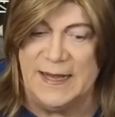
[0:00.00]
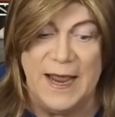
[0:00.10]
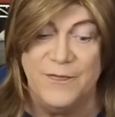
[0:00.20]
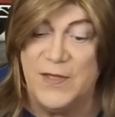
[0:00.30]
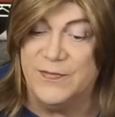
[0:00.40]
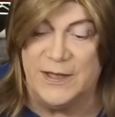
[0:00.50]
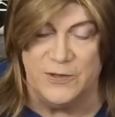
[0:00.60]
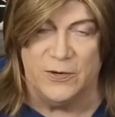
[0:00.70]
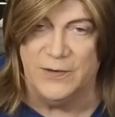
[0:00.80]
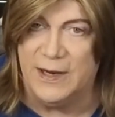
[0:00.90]
And I think they
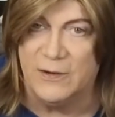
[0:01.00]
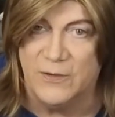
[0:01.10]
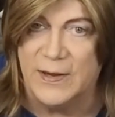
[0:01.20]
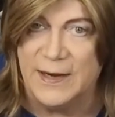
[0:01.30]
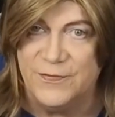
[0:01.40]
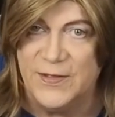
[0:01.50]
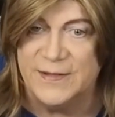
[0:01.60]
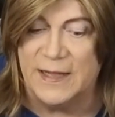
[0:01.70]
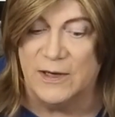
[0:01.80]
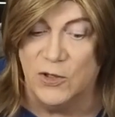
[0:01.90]
turned out great. I
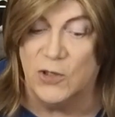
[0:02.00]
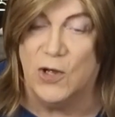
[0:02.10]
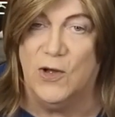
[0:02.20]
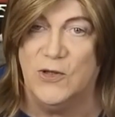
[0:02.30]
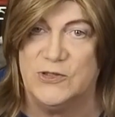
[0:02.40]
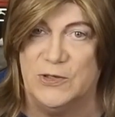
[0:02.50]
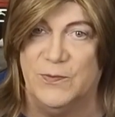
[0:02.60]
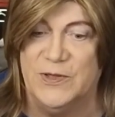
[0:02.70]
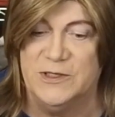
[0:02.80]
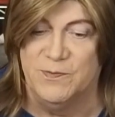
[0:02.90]
think they look
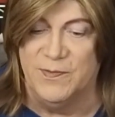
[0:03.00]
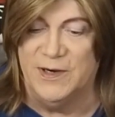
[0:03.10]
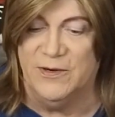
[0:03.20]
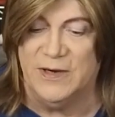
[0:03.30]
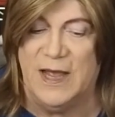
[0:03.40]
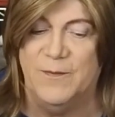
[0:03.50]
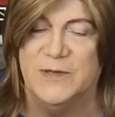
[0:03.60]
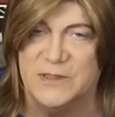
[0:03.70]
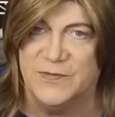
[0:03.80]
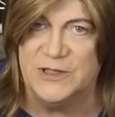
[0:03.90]
awesome, these mirror
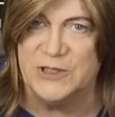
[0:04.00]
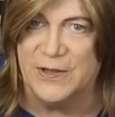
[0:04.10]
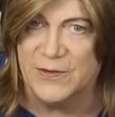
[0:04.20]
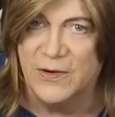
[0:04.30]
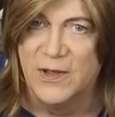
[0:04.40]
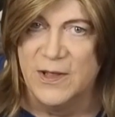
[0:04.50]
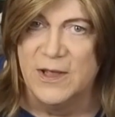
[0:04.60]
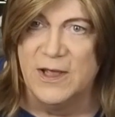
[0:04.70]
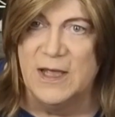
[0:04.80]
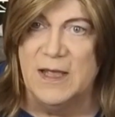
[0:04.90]
copies of each other.
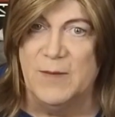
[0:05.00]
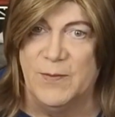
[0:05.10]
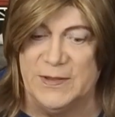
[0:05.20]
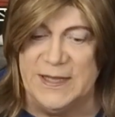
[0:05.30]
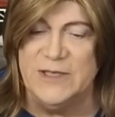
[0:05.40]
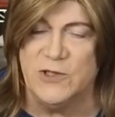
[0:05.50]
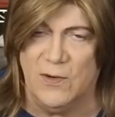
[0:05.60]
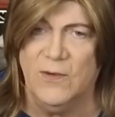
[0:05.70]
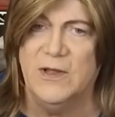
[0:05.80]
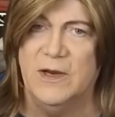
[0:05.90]
But these
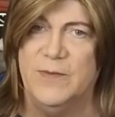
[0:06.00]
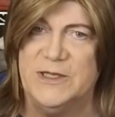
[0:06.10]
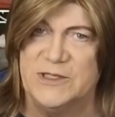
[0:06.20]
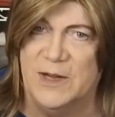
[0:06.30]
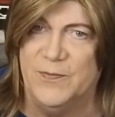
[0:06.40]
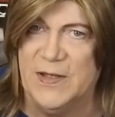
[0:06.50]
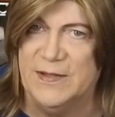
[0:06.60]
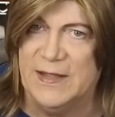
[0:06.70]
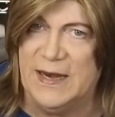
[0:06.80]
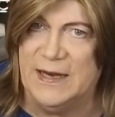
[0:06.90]
are going to be
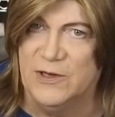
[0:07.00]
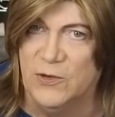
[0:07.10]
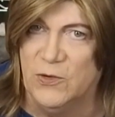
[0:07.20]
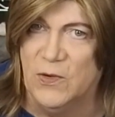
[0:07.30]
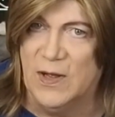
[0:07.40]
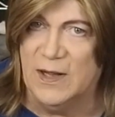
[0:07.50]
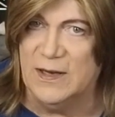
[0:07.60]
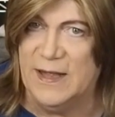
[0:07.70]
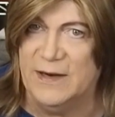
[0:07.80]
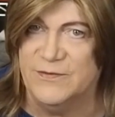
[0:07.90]
something that I do a
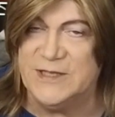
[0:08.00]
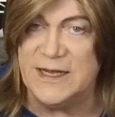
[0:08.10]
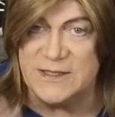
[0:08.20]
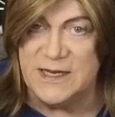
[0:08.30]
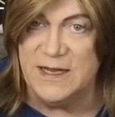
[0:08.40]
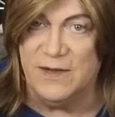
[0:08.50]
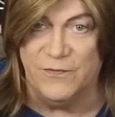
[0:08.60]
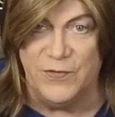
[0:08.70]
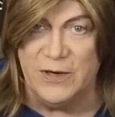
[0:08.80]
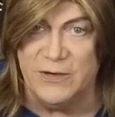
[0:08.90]
lot of testing of
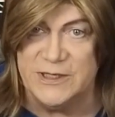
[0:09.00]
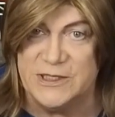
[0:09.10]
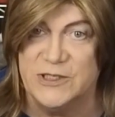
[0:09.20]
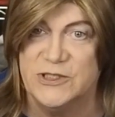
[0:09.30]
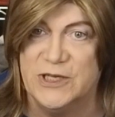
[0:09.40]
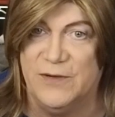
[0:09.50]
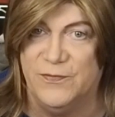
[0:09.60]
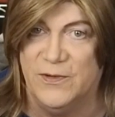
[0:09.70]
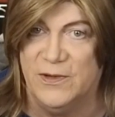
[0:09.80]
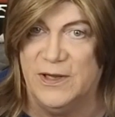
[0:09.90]
theories and
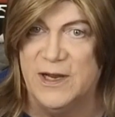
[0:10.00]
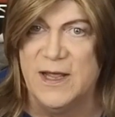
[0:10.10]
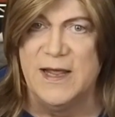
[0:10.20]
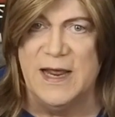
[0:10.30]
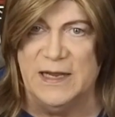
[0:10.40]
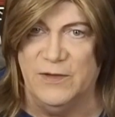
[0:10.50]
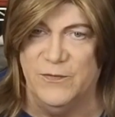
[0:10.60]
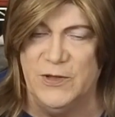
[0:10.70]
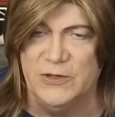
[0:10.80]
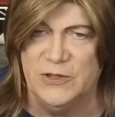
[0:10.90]
stuff on. In the
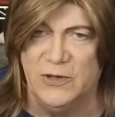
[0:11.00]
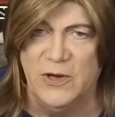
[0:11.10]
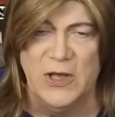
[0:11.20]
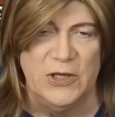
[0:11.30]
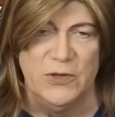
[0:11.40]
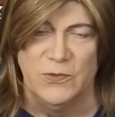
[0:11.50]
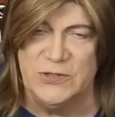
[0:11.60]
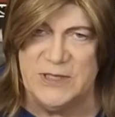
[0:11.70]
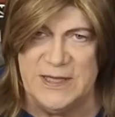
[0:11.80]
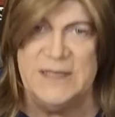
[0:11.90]
future, you will
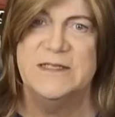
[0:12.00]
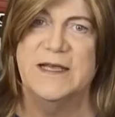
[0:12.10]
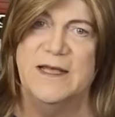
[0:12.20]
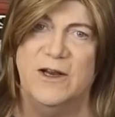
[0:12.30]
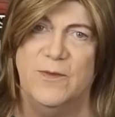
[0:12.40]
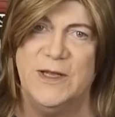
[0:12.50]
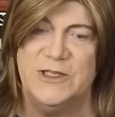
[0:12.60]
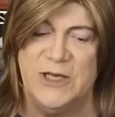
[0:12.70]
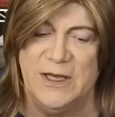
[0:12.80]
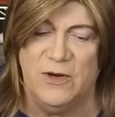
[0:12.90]
see these again on my
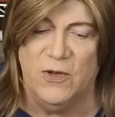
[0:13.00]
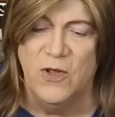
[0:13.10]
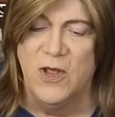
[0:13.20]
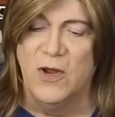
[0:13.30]
channel.